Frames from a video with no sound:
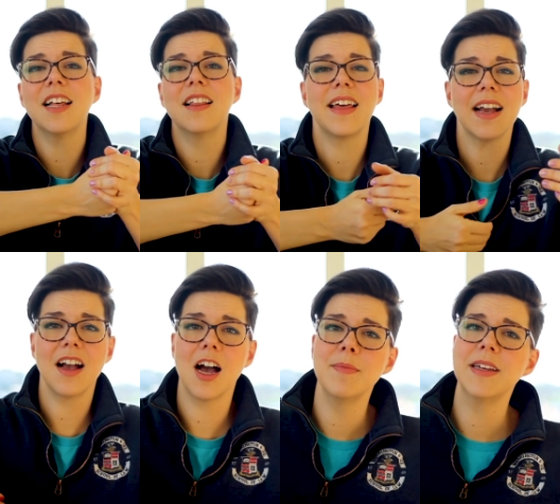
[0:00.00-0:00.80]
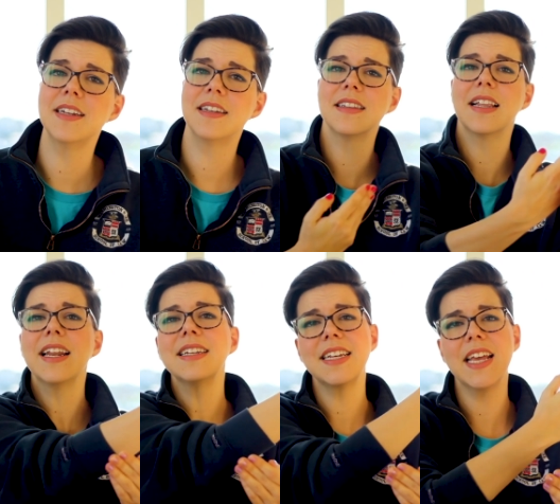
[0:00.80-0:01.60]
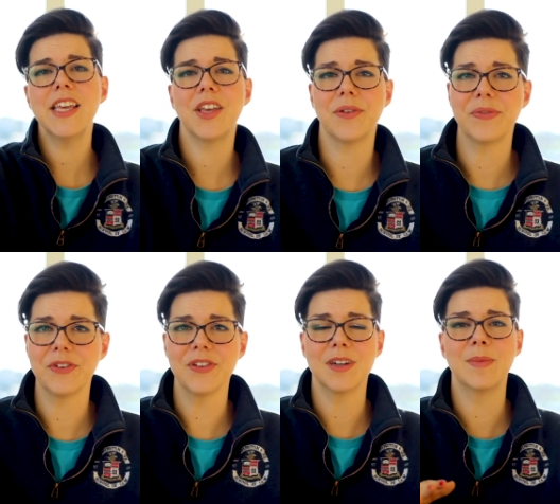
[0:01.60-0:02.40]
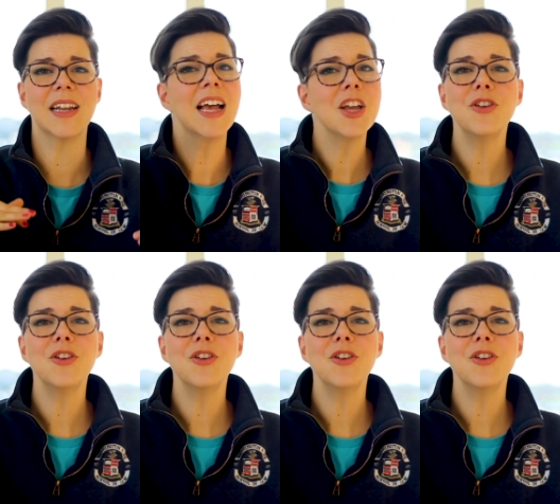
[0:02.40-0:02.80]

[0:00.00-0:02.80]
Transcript: tail of that comet and let it take you for a little bit.